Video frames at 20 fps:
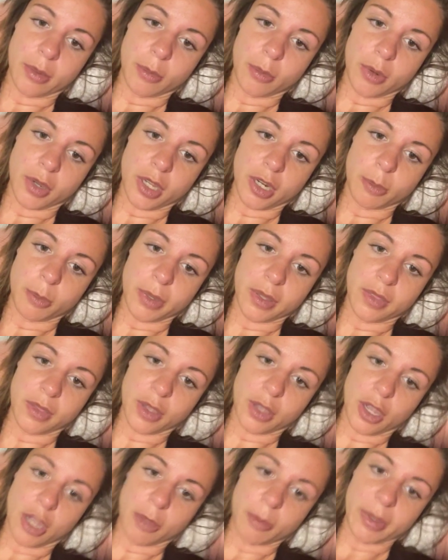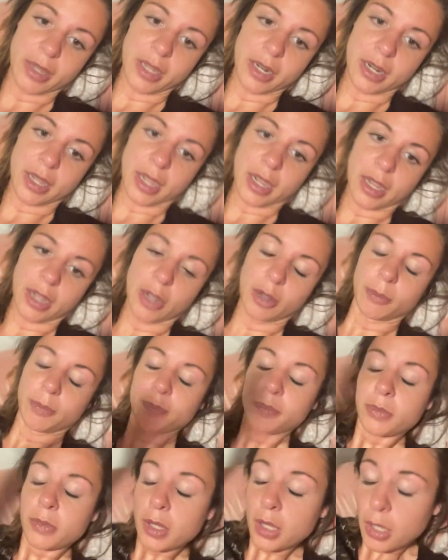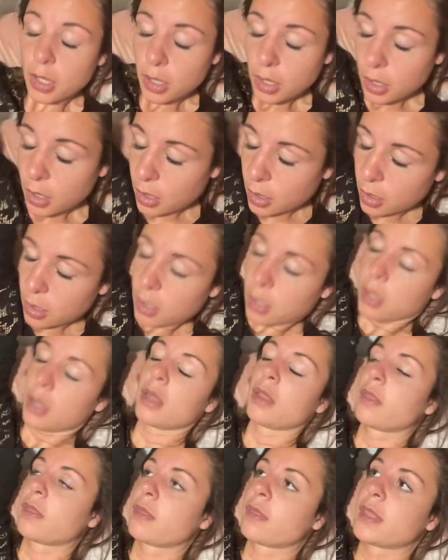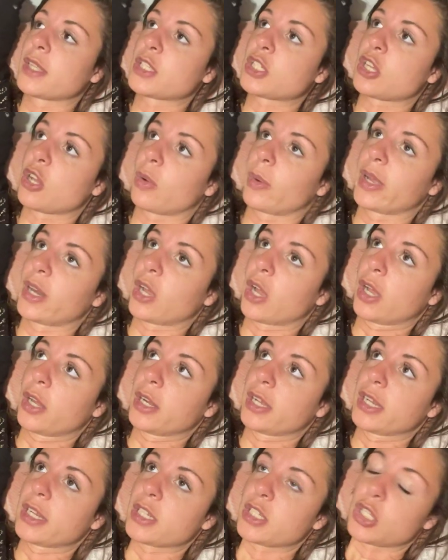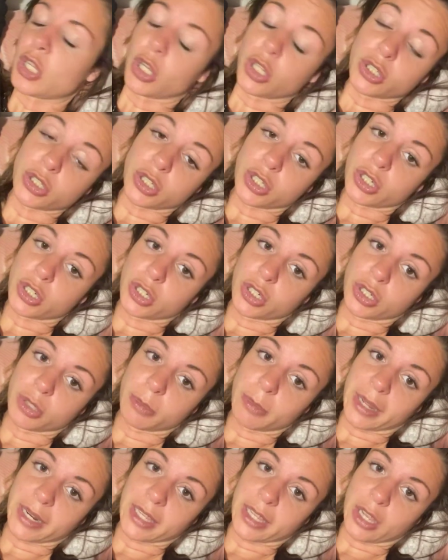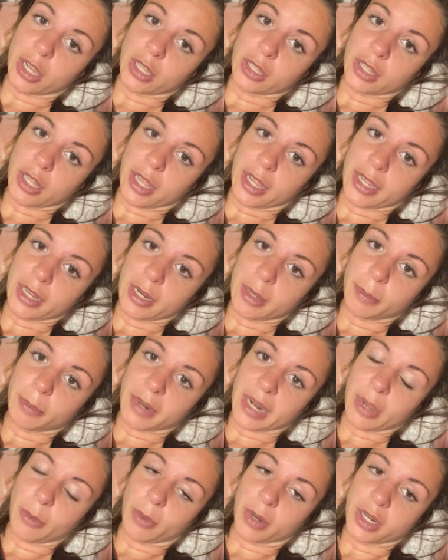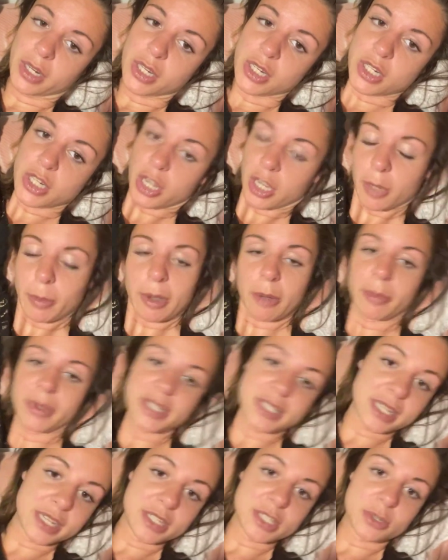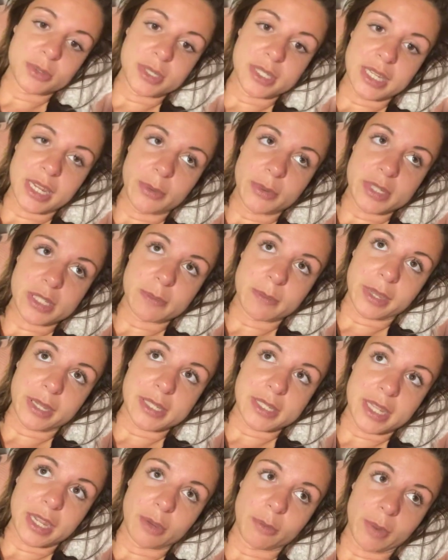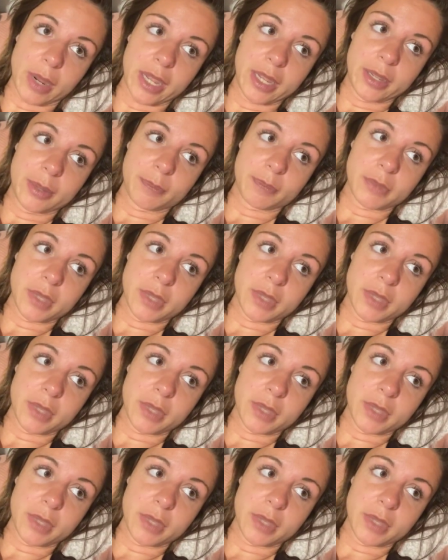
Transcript: We're going to pin the comment. That's going on, and it's called Earn Money Online. But I wanted to talk about my day. So today was Monday, right?